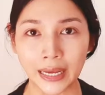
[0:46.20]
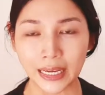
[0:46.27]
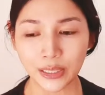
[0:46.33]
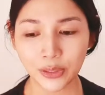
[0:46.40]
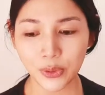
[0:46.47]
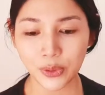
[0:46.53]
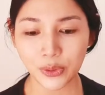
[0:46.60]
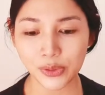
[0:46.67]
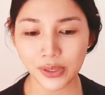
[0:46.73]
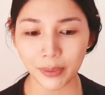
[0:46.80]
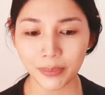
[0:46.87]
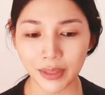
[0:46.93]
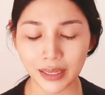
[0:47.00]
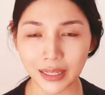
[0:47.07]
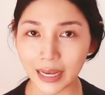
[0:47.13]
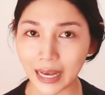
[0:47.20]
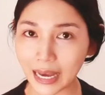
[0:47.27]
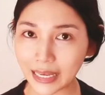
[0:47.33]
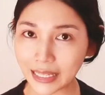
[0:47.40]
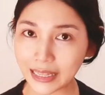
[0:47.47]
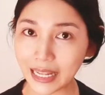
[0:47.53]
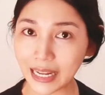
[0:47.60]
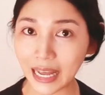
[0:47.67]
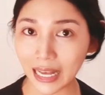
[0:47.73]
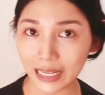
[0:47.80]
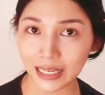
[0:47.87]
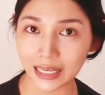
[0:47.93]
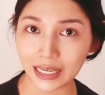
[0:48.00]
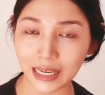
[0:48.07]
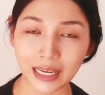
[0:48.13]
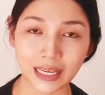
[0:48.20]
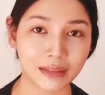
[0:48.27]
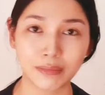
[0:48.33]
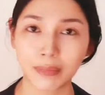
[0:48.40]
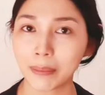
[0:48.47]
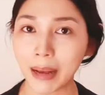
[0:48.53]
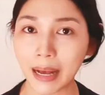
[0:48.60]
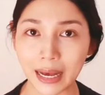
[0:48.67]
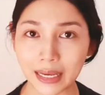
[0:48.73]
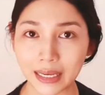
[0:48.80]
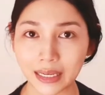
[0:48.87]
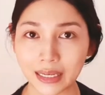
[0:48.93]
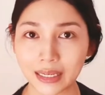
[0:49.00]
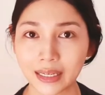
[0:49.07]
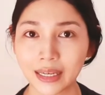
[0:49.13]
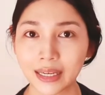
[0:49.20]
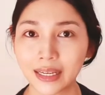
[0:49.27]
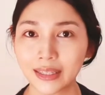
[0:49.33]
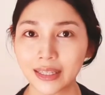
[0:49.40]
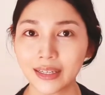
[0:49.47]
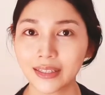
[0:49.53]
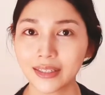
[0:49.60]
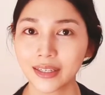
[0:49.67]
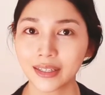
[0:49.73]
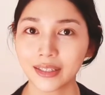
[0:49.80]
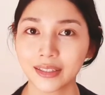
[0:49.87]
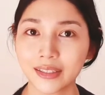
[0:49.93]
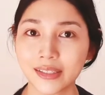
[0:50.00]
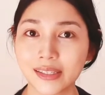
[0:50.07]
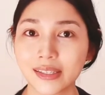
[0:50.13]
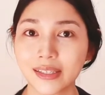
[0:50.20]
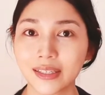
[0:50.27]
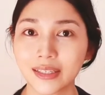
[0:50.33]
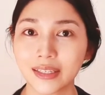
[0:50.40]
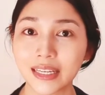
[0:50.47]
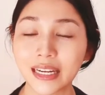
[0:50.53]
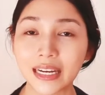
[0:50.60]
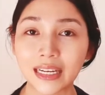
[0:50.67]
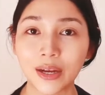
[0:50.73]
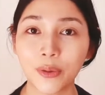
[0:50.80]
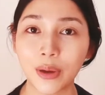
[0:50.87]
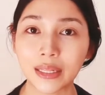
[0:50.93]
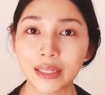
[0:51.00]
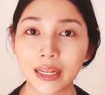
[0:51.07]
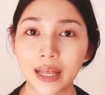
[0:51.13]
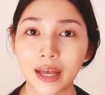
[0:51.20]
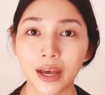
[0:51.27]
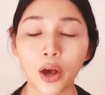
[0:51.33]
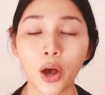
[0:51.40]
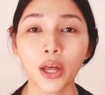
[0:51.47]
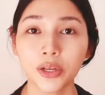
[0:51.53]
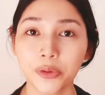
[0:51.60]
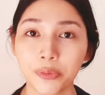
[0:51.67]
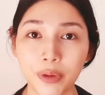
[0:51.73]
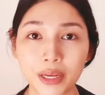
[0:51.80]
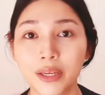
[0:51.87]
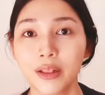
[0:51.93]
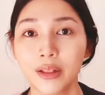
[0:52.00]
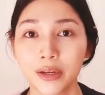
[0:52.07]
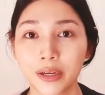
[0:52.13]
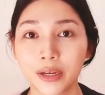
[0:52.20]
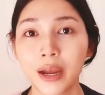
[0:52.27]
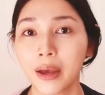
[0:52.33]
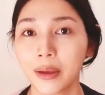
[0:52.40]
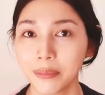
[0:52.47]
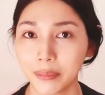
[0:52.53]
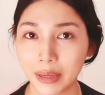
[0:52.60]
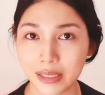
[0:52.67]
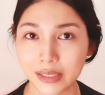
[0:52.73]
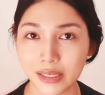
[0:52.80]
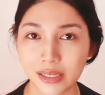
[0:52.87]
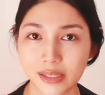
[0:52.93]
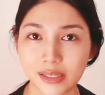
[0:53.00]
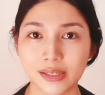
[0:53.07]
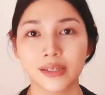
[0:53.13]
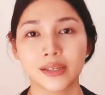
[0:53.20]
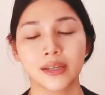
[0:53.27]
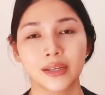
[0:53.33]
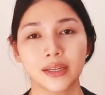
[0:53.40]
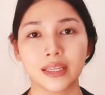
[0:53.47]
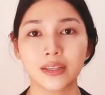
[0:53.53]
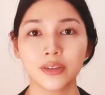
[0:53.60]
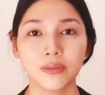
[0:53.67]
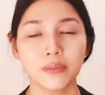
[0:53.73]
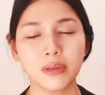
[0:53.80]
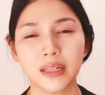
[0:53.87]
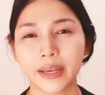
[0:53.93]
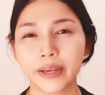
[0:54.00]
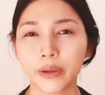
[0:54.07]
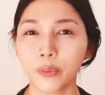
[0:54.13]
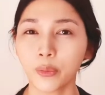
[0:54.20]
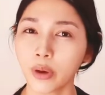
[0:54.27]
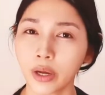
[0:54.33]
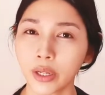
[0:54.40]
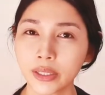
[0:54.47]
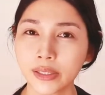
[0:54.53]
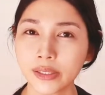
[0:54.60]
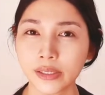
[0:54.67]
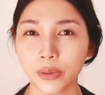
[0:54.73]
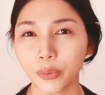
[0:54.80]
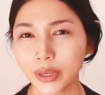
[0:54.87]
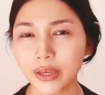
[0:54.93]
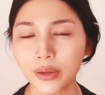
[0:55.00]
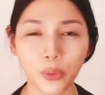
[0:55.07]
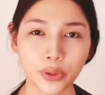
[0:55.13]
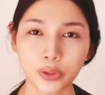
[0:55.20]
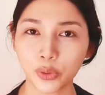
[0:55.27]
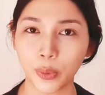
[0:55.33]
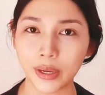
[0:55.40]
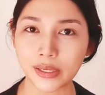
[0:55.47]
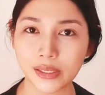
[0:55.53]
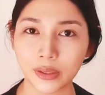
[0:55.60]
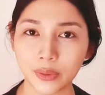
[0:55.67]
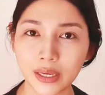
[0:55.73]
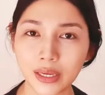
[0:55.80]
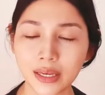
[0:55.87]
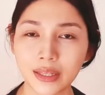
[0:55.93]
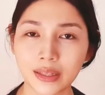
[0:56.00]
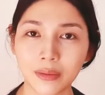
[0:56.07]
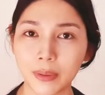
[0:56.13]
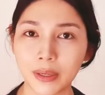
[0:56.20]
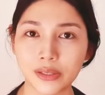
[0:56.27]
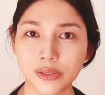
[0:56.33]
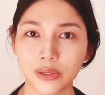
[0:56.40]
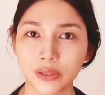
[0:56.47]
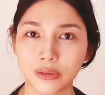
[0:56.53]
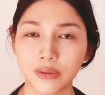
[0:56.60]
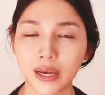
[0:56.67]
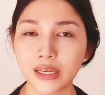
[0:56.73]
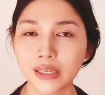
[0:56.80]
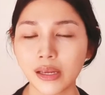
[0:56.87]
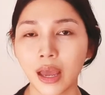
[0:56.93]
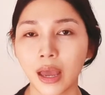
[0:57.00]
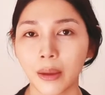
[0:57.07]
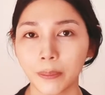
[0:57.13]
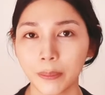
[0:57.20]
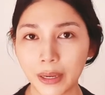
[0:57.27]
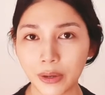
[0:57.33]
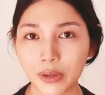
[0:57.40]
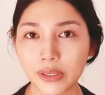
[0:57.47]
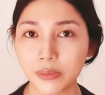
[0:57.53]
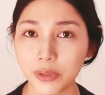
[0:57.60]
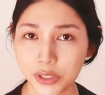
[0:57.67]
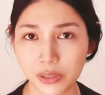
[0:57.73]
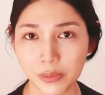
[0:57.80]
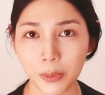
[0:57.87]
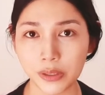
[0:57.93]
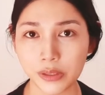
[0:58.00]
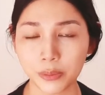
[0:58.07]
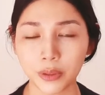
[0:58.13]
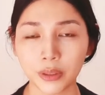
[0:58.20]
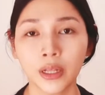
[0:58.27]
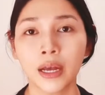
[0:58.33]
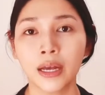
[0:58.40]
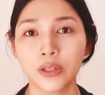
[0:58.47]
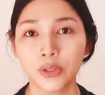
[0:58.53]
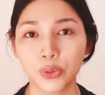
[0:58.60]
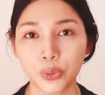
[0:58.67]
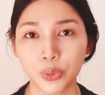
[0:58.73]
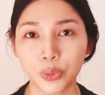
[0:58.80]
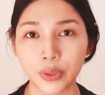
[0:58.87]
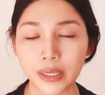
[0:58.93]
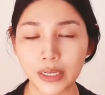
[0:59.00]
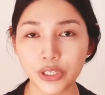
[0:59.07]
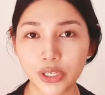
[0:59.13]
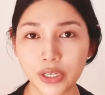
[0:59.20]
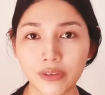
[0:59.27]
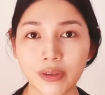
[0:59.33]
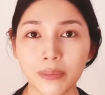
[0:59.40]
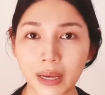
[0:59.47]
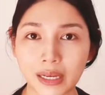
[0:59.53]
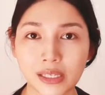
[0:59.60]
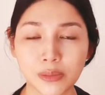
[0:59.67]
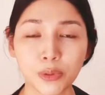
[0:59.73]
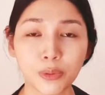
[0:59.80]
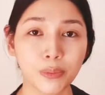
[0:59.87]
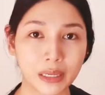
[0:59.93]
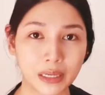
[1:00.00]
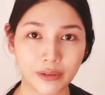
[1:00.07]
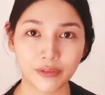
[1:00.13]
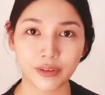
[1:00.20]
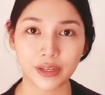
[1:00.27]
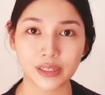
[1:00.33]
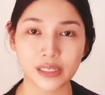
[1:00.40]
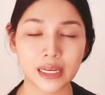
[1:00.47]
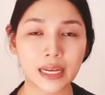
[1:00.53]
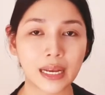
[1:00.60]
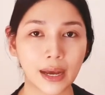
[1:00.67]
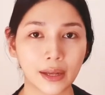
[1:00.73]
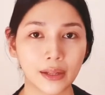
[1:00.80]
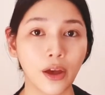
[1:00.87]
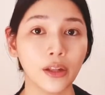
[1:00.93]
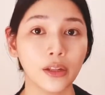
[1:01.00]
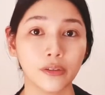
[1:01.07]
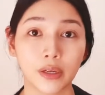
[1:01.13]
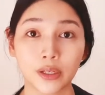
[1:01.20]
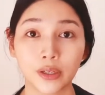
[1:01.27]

Ito yung something na kahit lalaki and babae, talagang ginagawa nila on a regular basis. It could be like once a week or twice a week. It depends on you guys. Pero as much as possible to achieve the maximum benefits, kailangan on a